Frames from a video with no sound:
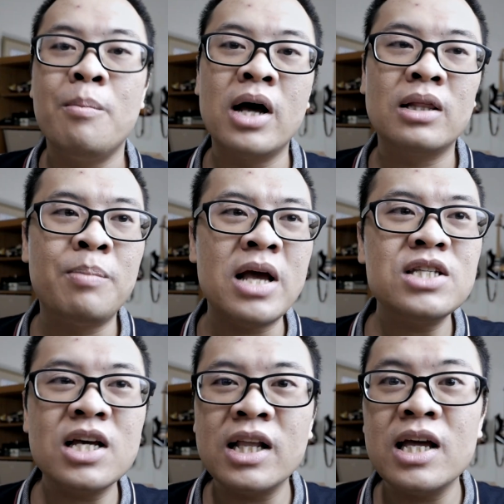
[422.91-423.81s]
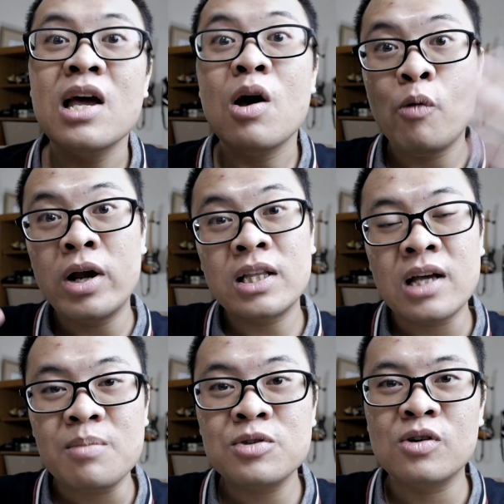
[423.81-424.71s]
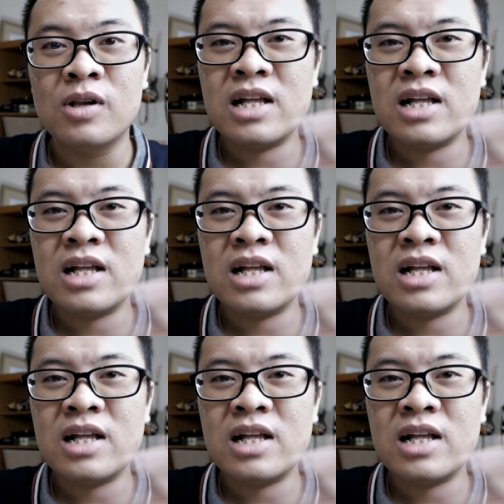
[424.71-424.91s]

But basically, when it comes to